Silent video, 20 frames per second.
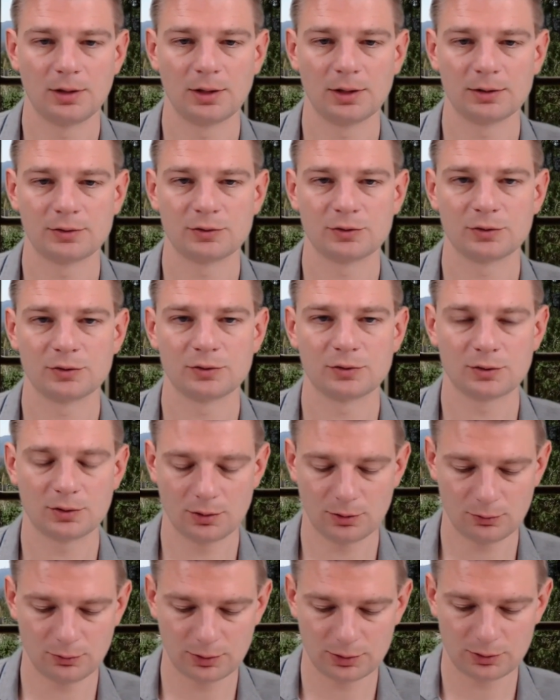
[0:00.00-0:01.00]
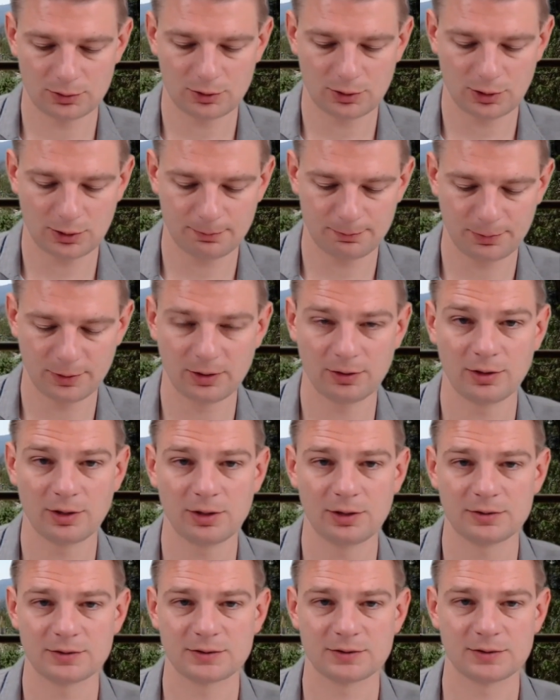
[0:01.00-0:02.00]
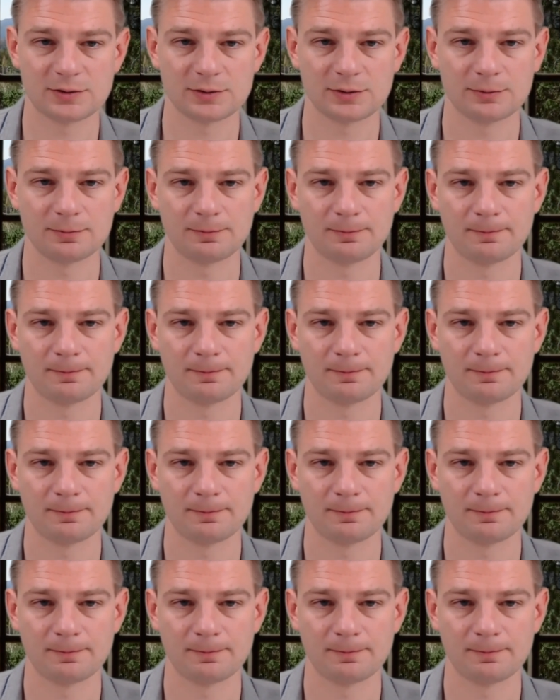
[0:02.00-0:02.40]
Let's just go and copy this.